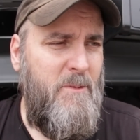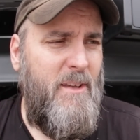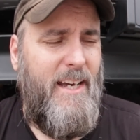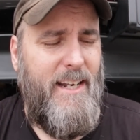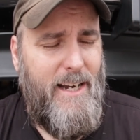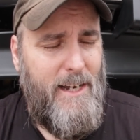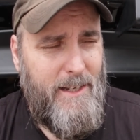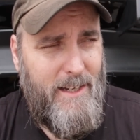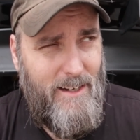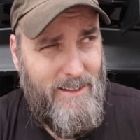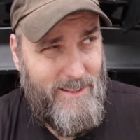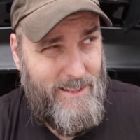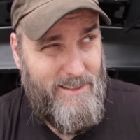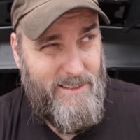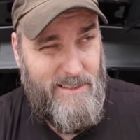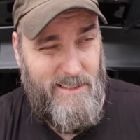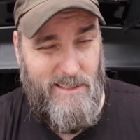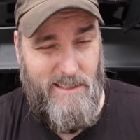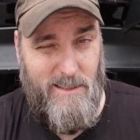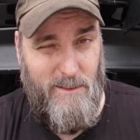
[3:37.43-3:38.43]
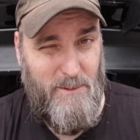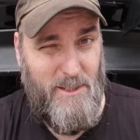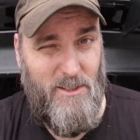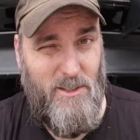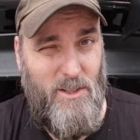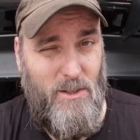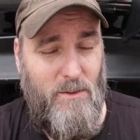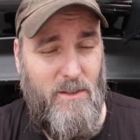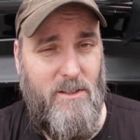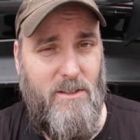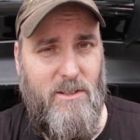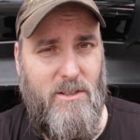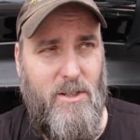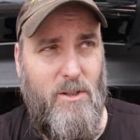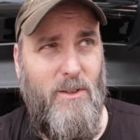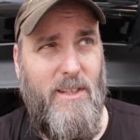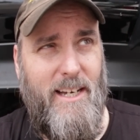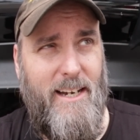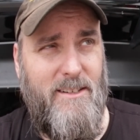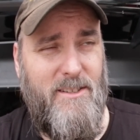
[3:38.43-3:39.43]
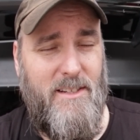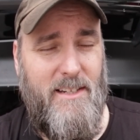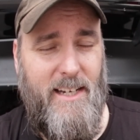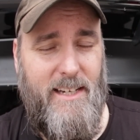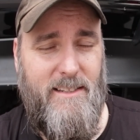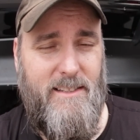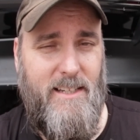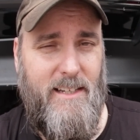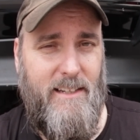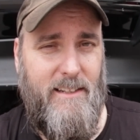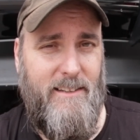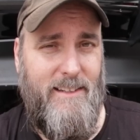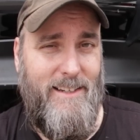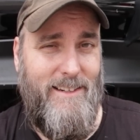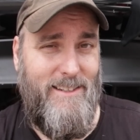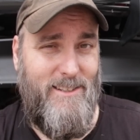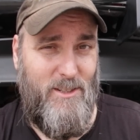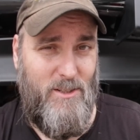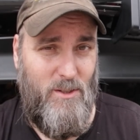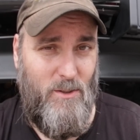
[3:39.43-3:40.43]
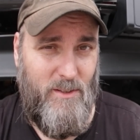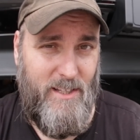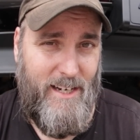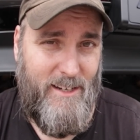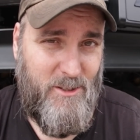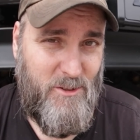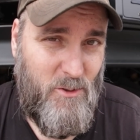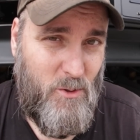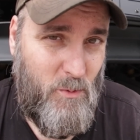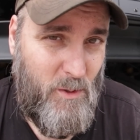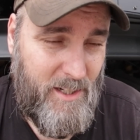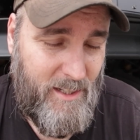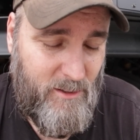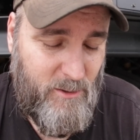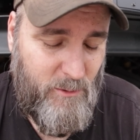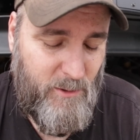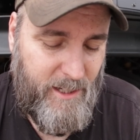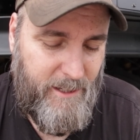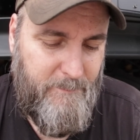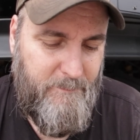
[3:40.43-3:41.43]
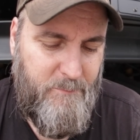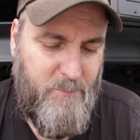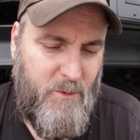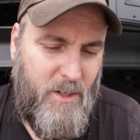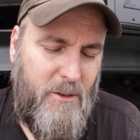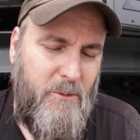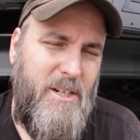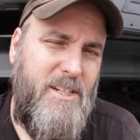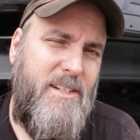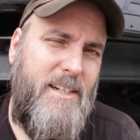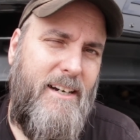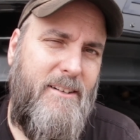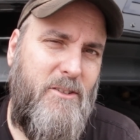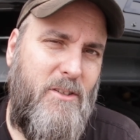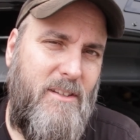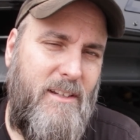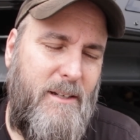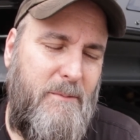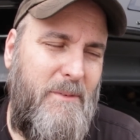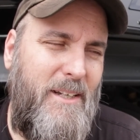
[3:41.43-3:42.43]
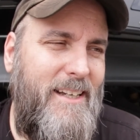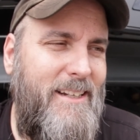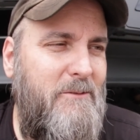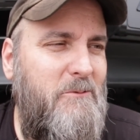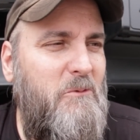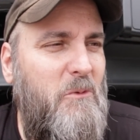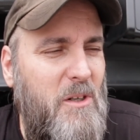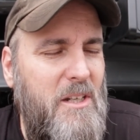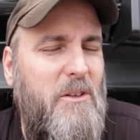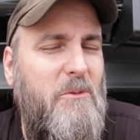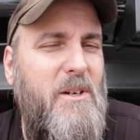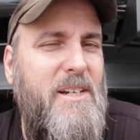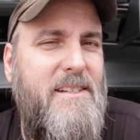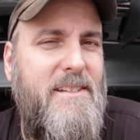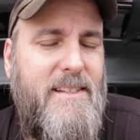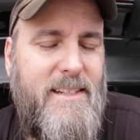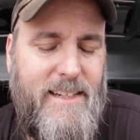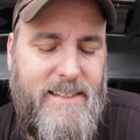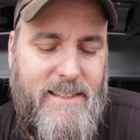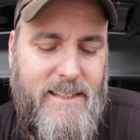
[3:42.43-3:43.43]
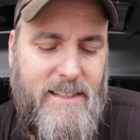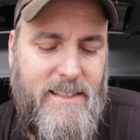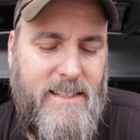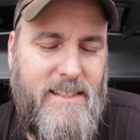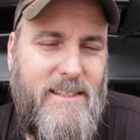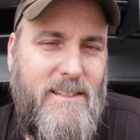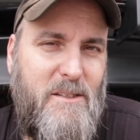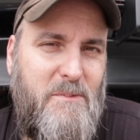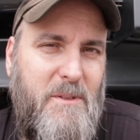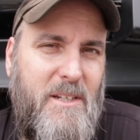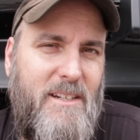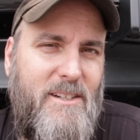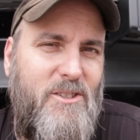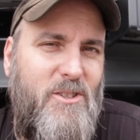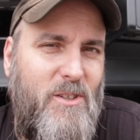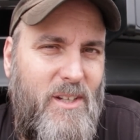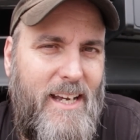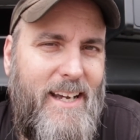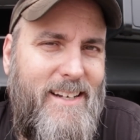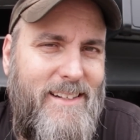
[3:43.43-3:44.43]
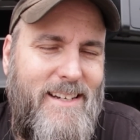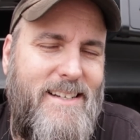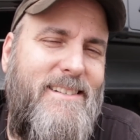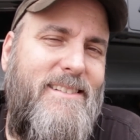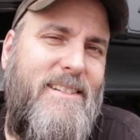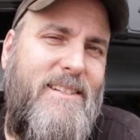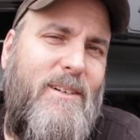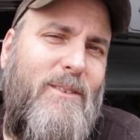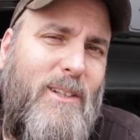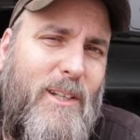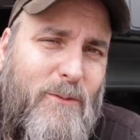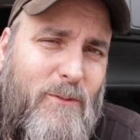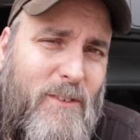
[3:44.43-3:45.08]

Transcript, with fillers: And I got that system in two, 2018 and it's 2020. Well, I reached out to them, and one of the reasons I did this is because you can't necessarily